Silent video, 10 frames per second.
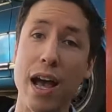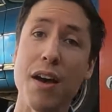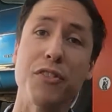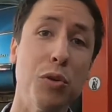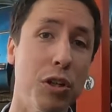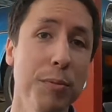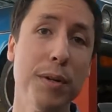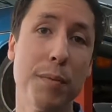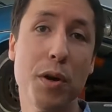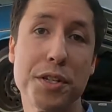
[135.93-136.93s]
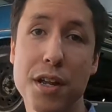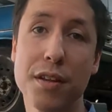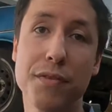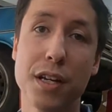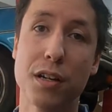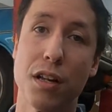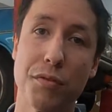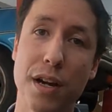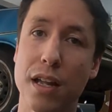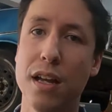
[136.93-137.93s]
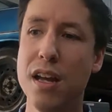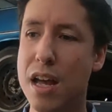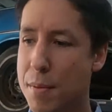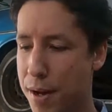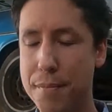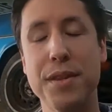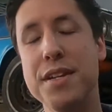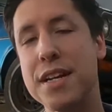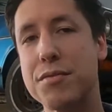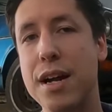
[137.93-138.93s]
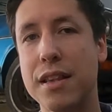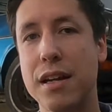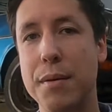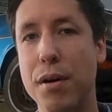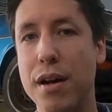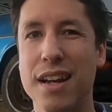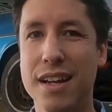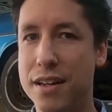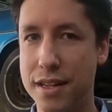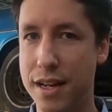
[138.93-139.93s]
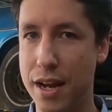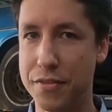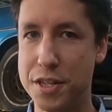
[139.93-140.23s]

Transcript: have 2 aluminum ones on the vehicle already, but the next rack that I bought didn't have the